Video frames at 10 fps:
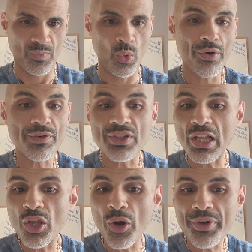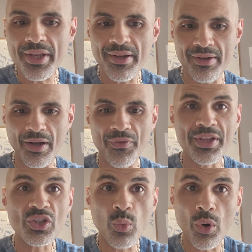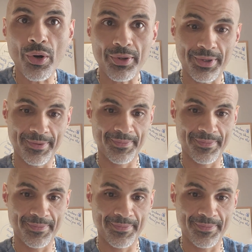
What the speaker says: Where is the learned of this world?